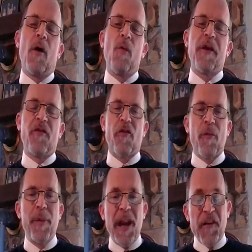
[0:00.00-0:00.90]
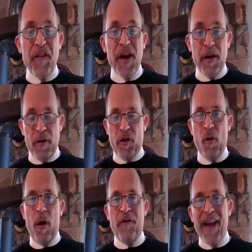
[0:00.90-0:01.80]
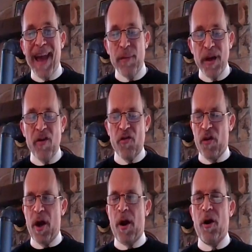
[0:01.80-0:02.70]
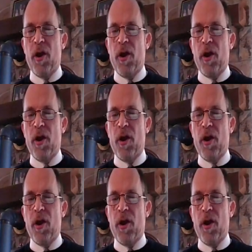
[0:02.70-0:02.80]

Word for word: which is the benefit to our families and our